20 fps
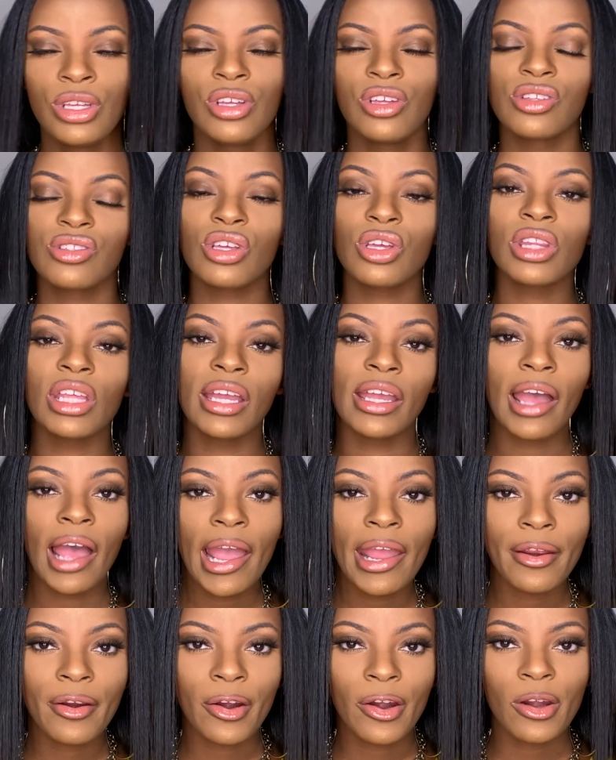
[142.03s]
So the
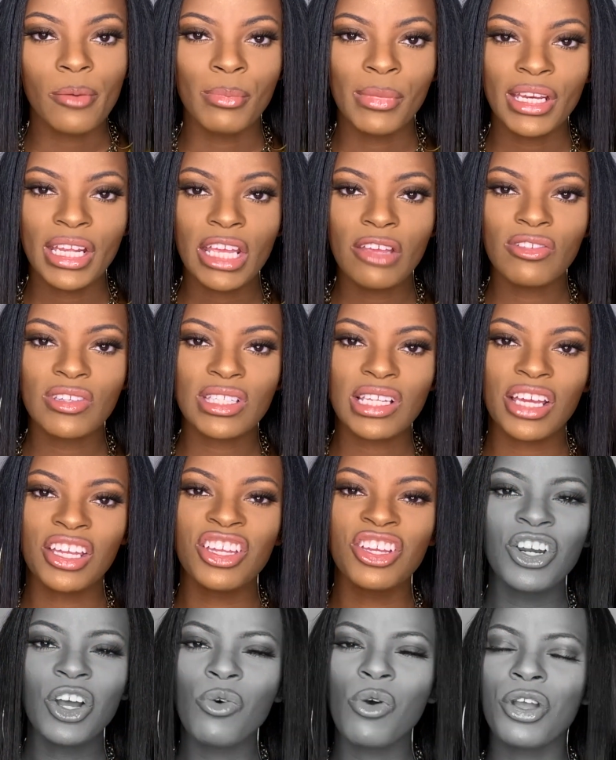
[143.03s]
guy heard me and he was like,
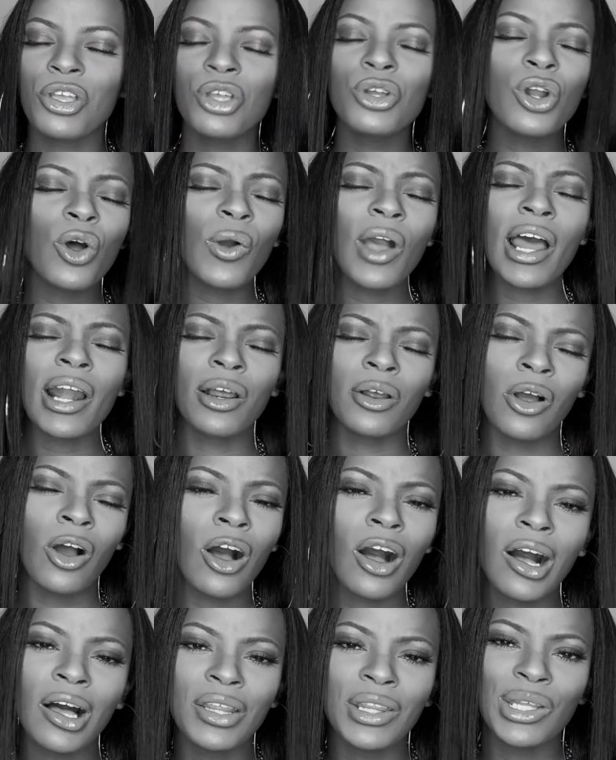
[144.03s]
you know what, you don't gotta
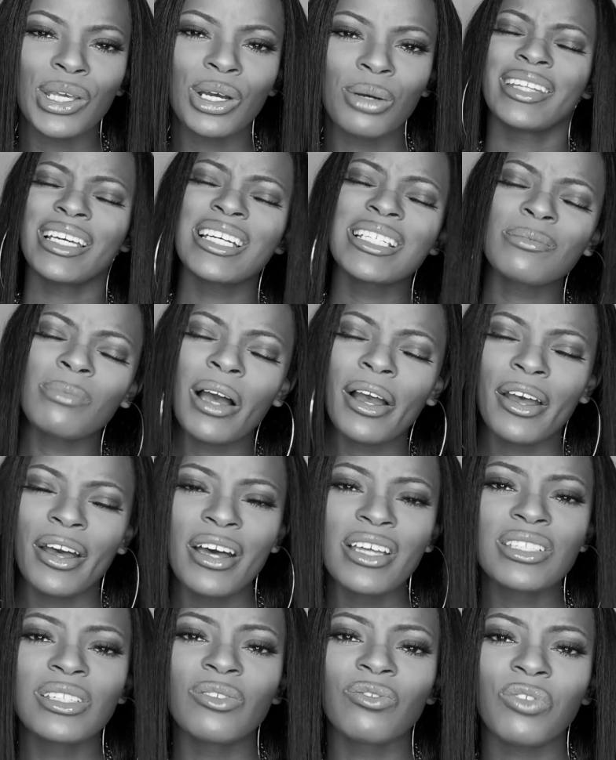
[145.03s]
call them. That's my
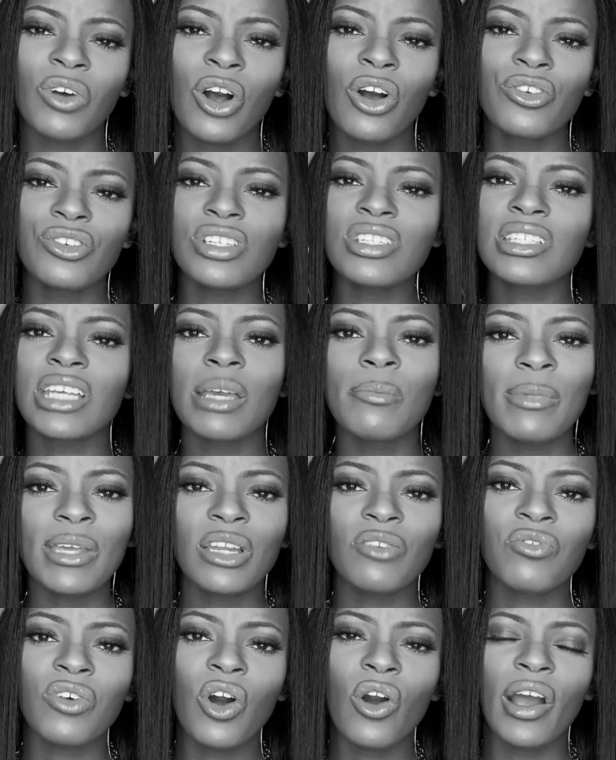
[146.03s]
cousin's phone. Just give me
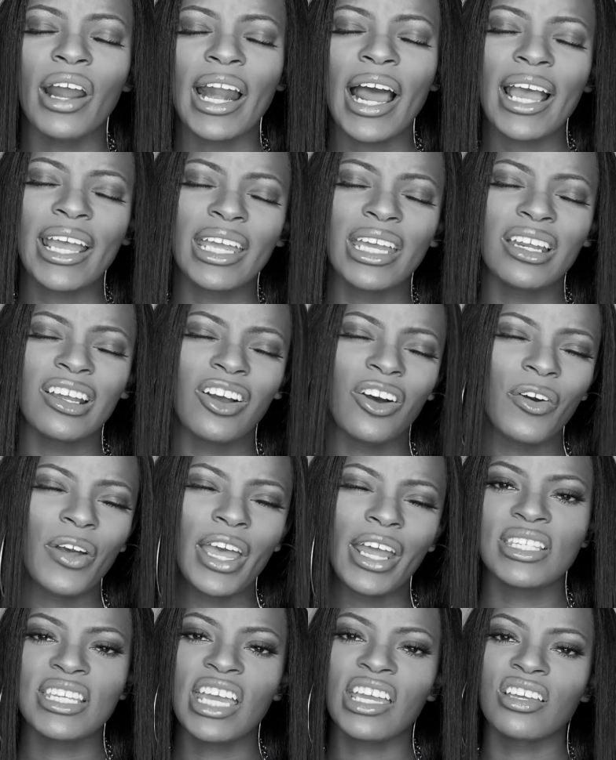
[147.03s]
the phone and I can go ahead
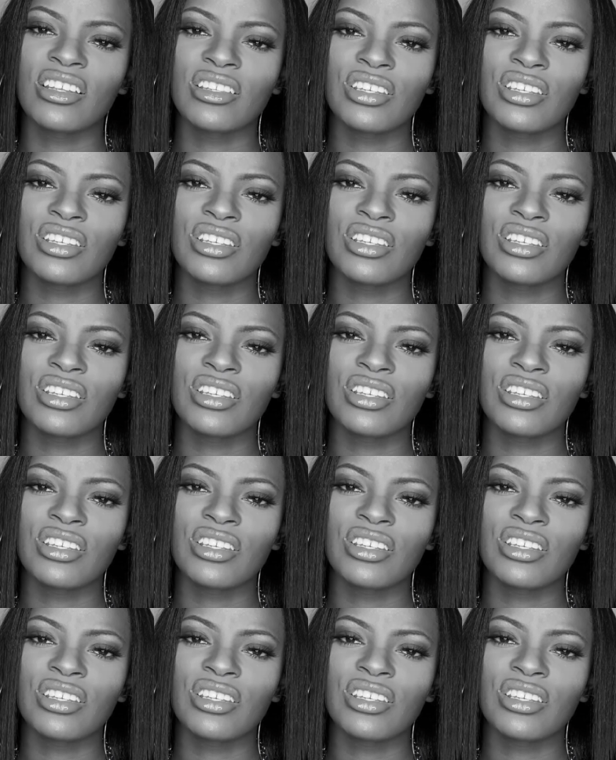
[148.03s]
and take it